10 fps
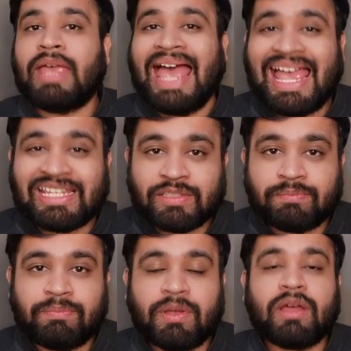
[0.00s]
as
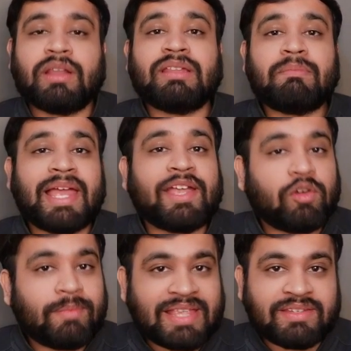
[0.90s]
per the
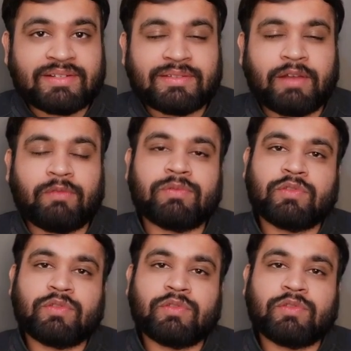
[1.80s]
micro batch itself.